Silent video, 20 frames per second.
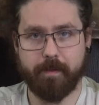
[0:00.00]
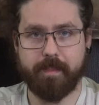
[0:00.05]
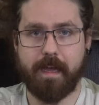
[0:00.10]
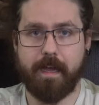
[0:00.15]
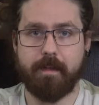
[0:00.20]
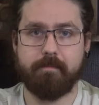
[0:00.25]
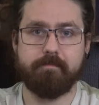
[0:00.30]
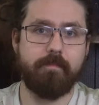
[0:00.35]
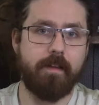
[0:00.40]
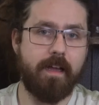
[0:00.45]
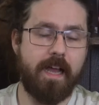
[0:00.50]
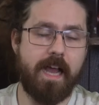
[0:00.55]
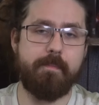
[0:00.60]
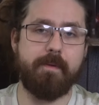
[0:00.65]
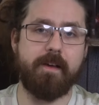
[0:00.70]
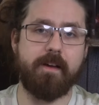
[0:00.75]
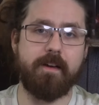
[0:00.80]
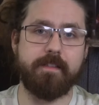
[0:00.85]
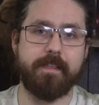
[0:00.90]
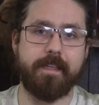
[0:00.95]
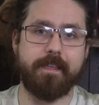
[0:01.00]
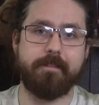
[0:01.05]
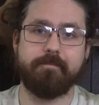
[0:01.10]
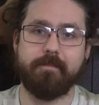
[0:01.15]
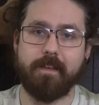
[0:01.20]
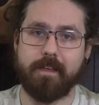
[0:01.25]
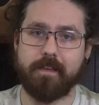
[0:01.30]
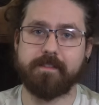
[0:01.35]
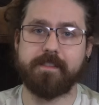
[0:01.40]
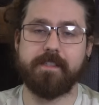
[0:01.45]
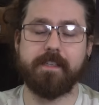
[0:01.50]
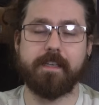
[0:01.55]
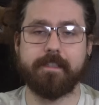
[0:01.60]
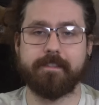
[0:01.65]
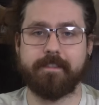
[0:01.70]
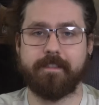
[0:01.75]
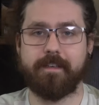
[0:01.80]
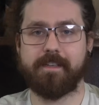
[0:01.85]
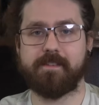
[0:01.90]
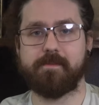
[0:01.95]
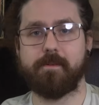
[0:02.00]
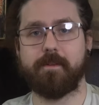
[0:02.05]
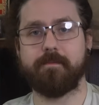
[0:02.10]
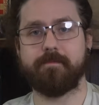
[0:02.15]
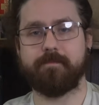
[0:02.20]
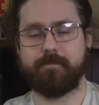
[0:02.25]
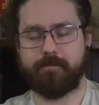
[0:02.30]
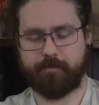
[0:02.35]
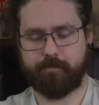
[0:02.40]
But with that, happy hunting, and I'll see you guys in the next one.